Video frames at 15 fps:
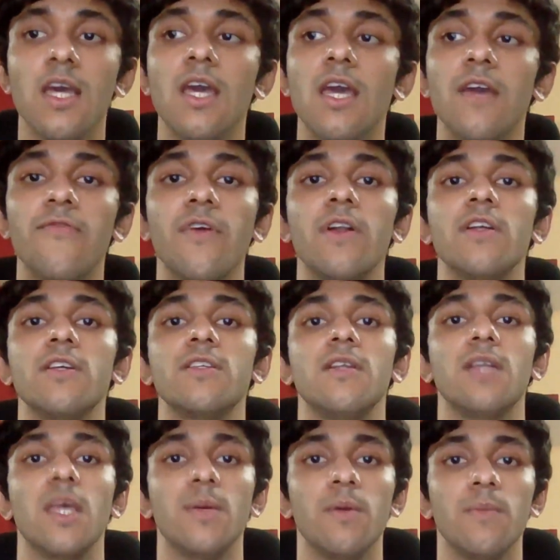If you're interested in
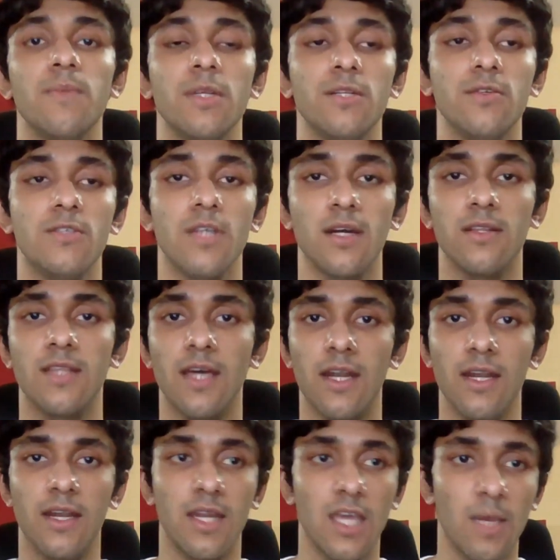gaming, please do check out That
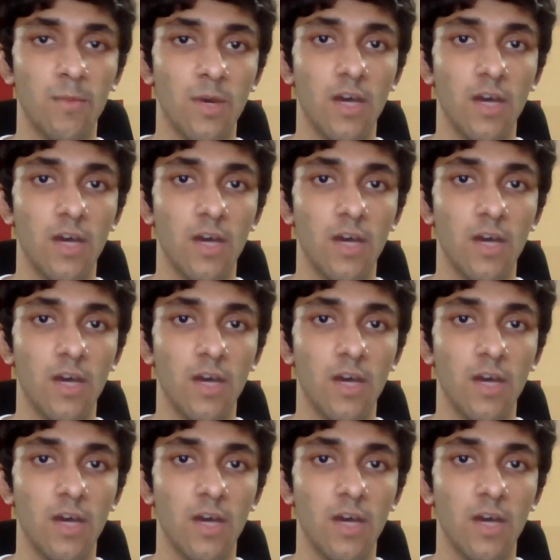Indian Gamer.